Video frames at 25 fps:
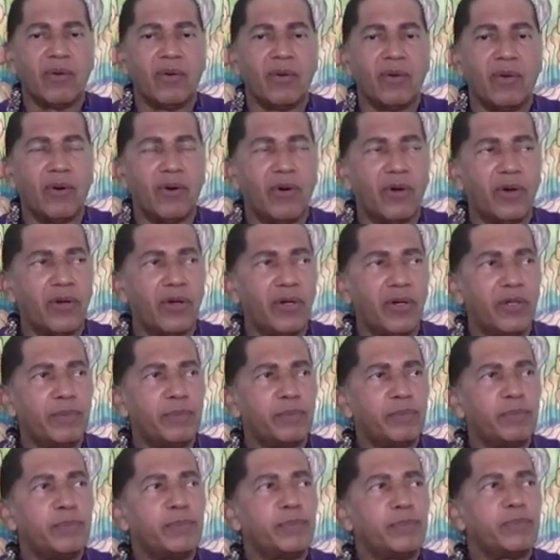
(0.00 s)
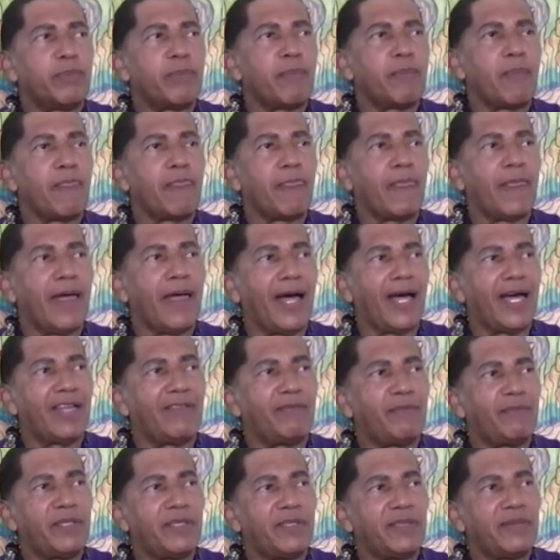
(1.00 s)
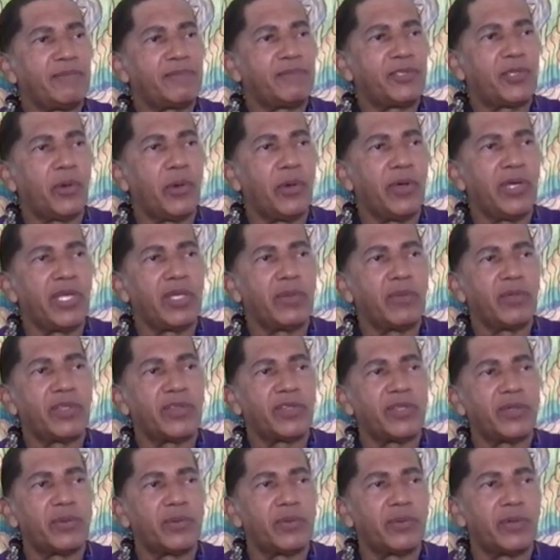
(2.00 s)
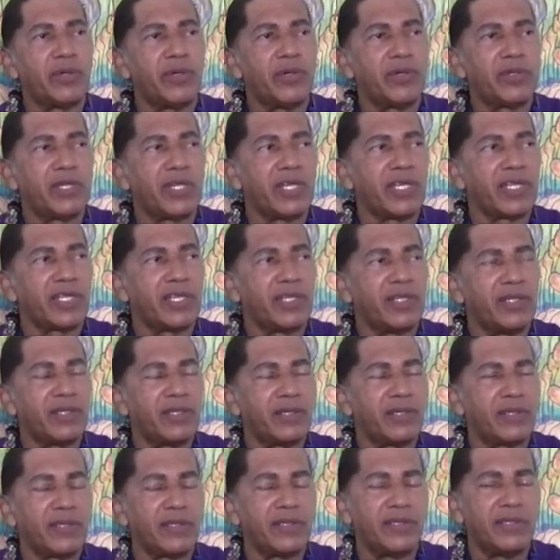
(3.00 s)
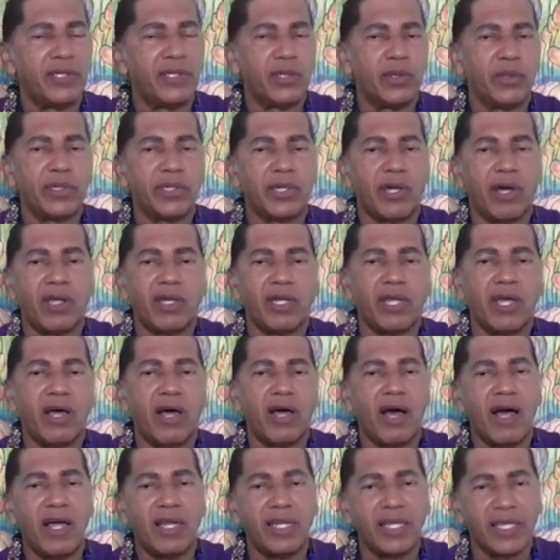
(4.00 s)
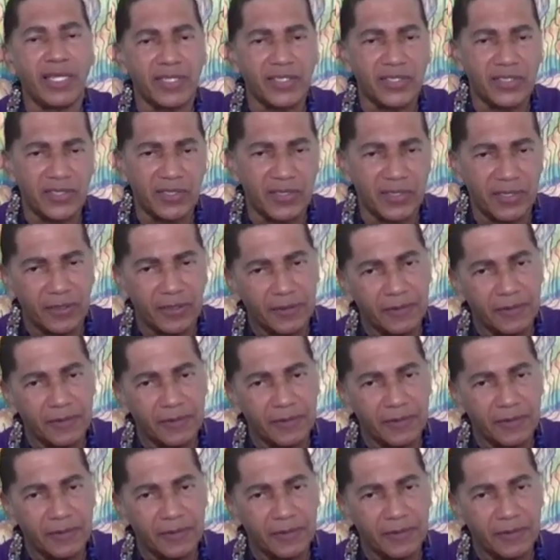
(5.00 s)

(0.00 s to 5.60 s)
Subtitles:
Or I've been toying with the word like the know-it-all-aholics.